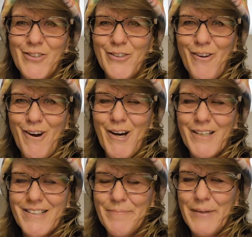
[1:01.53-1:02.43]
a
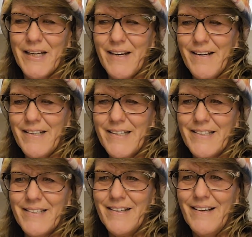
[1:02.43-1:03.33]
lot
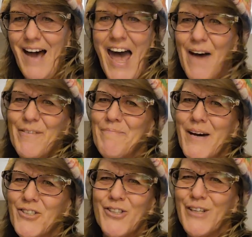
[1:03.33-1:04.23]
because I have a
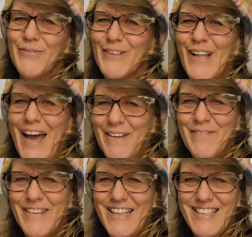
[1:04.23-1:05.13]
much different
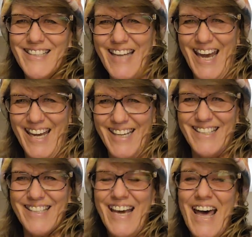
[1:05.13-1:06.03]
life these
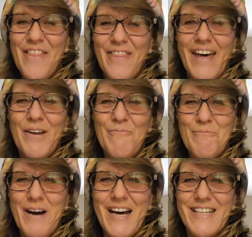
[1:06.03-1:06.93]
days than
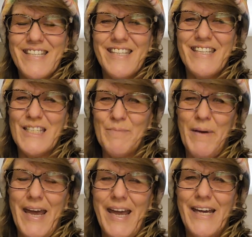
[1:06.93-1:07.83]
what this
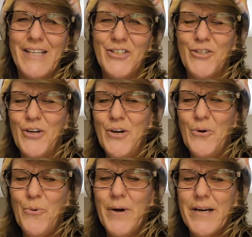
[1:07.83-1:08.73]
page
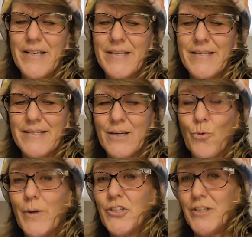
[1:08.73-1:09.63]
was
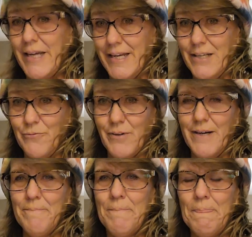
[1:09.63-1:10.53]
originated
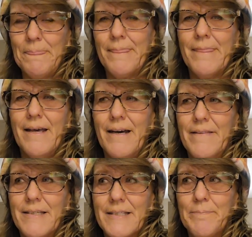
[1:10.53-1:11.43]
from.
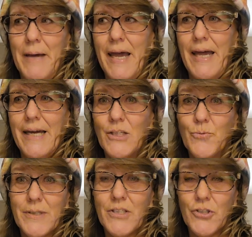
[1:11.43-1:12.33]
This page
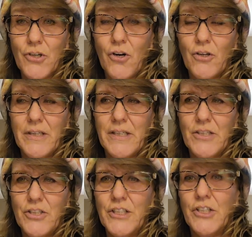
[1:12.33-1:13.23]
was
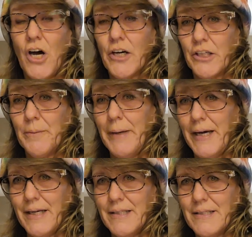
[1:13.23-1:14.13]
started to
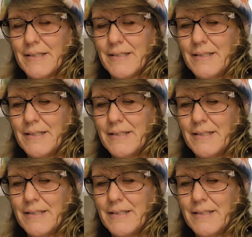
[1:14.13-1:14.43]
document